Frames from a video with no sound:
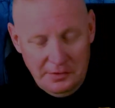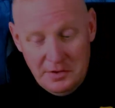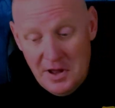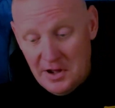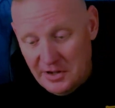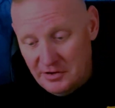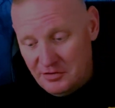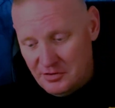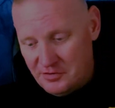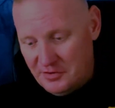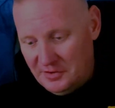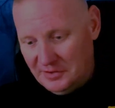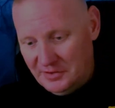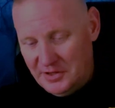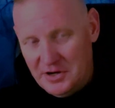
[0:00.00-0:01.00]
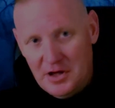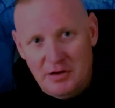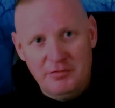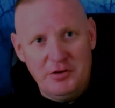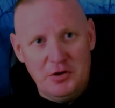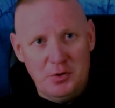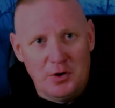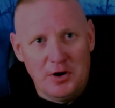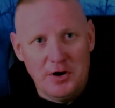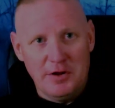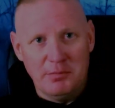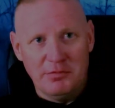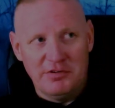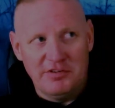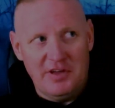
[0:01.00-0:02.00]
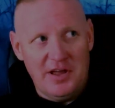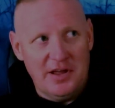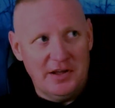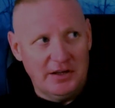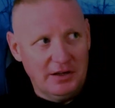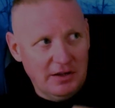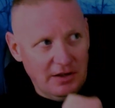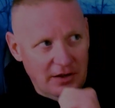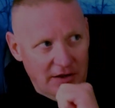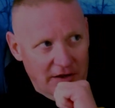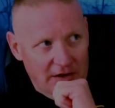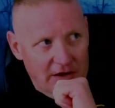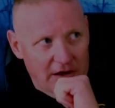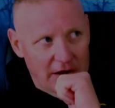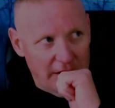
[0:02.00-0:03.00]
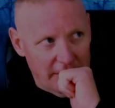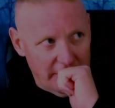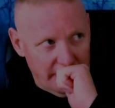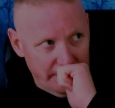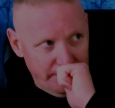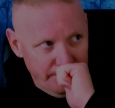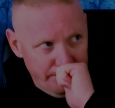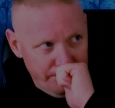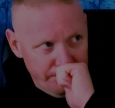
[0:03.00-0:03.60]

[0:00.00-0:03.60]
Now, interestingly enough, you heard him say that